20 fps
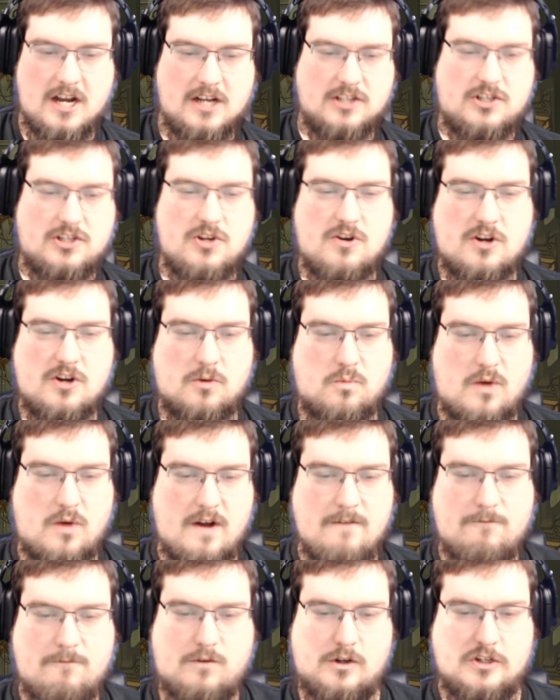so you could
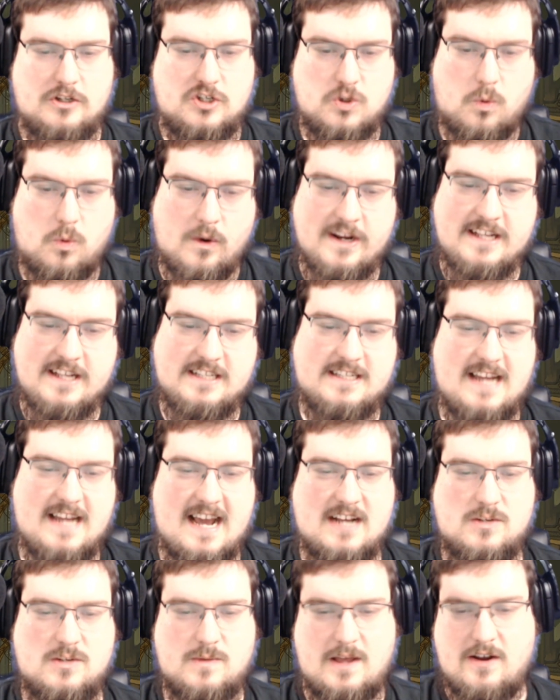run full 20
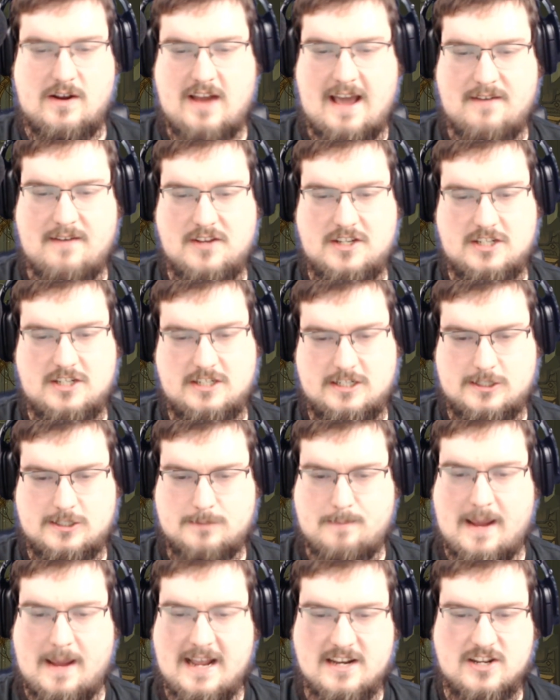stacks without having to
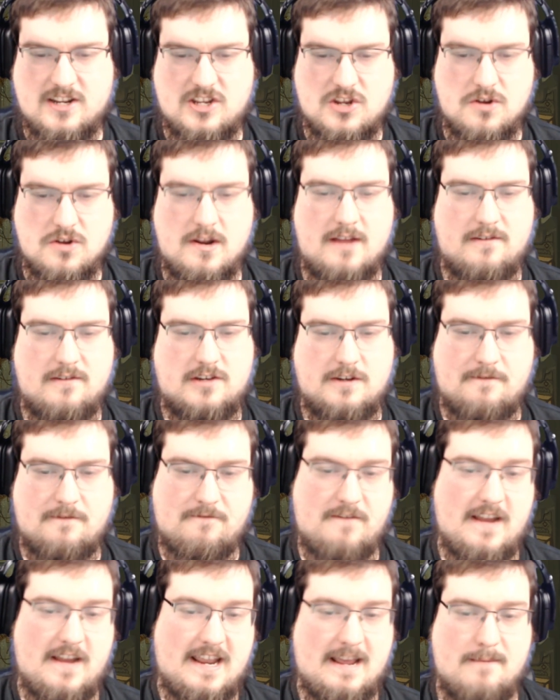disband a unit to
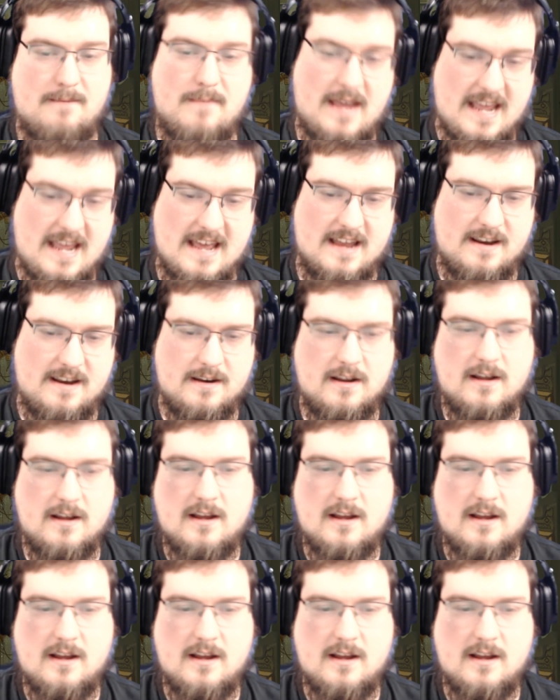fit him in.